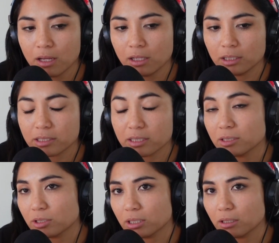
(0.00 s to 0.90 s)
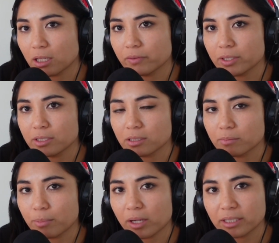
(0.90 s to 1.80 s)
listening to a lot of his
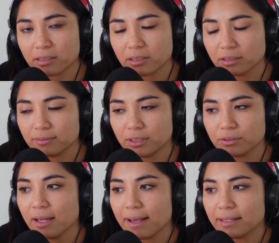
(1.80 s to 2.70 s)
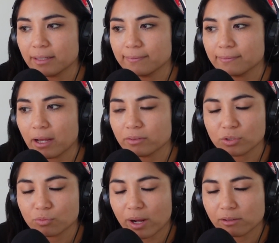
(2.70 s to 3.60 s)
podcast interviews, and I
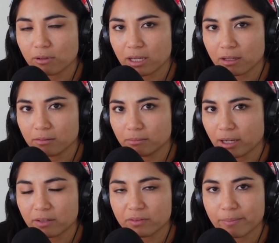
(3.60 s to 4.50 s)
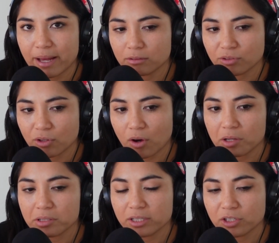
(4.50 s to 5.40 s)
just right off the bat saw
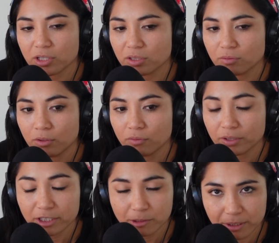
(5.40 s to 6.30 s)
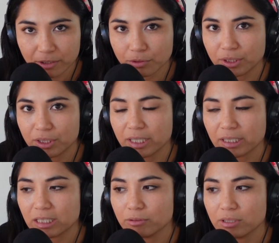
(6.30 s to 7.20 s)
that Justin was very spiritual,
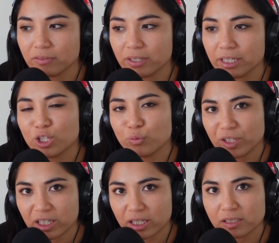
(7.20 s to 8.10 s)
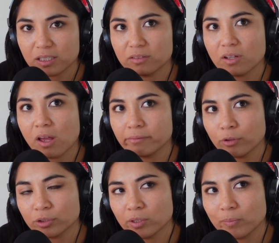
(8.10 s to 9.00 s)
and he was very communicative,
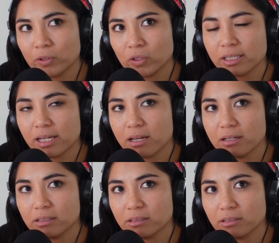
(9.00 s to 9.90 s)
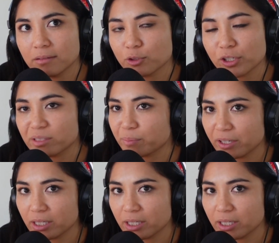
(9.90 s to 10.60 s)
vulnerable, and transparent